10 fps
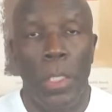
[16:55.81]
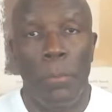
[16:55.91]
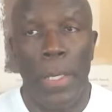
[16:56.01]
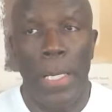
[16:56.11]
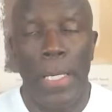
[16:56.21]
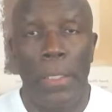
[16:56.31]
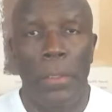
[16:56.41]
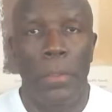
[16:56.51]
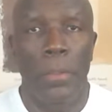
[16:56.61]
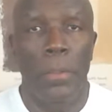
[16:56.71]
by
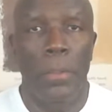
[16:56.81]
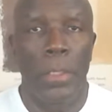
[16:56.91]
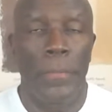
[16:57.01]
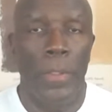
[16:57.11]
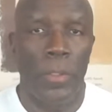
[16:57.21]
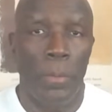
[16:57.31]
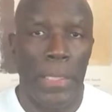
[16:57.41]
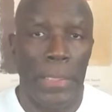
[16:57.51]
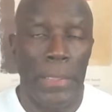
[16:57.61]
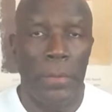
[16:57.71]
another
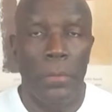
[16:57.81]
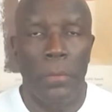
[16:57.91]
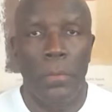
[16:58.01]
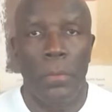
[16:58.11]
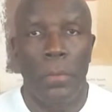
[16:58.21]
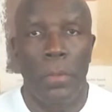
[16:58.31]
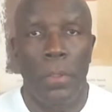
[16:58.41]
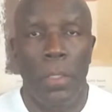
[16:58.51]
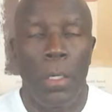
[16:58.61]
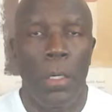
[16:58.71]
man
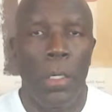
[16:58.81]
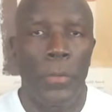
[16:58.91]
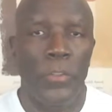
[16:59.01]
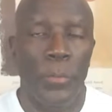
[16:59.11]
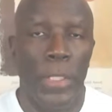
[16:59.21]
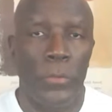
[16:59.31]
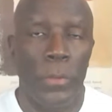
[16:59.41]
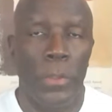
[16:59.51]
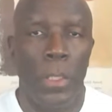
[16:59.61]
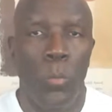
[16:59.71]
or
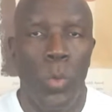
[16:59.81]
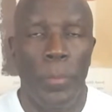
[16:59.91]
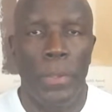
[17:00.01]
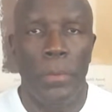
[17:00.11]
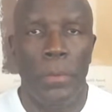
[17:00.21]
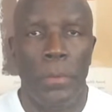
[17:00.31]
especially a woman,